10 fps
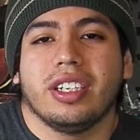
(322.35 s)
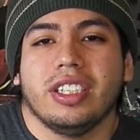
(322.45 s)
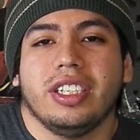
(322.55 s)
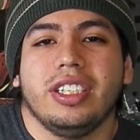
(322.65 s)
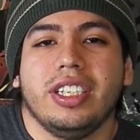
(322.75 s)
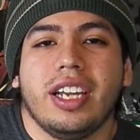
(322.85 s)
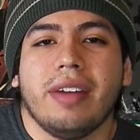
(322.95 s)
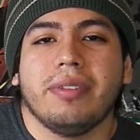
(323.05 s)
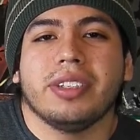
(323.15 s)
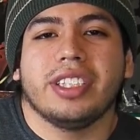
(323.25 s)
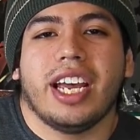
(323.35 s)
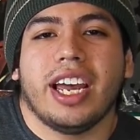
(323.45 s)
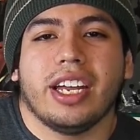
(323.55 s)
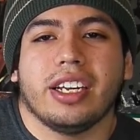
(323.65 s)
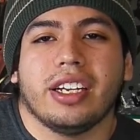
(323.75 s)
She's never
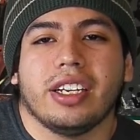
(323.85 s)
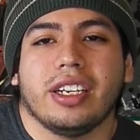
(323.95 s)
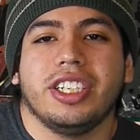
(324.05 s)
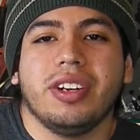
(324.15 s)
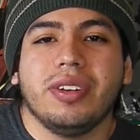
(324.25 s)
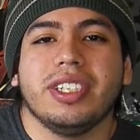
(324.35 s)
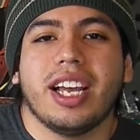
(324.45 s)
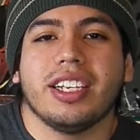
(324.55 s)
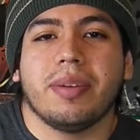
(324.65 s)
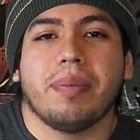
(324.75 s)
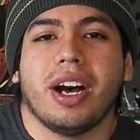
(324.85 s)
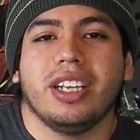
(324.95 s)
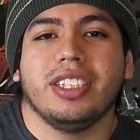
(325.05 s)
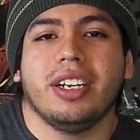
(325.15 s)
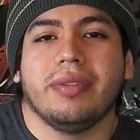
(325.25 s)
sad. She always has a
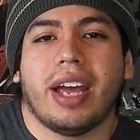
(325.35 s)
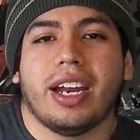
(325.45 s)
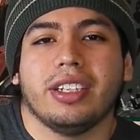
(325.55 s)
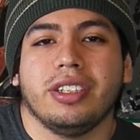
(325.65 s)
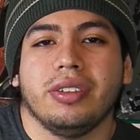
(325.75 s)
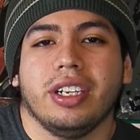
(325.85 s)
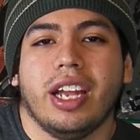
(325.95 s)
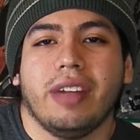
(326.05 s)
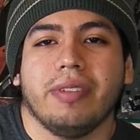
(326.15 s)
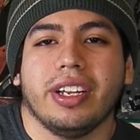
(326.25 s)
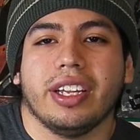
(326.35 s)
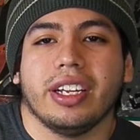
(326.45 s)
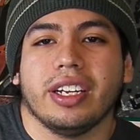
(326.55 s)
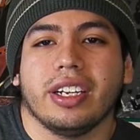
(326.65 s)
positive attitude in everything.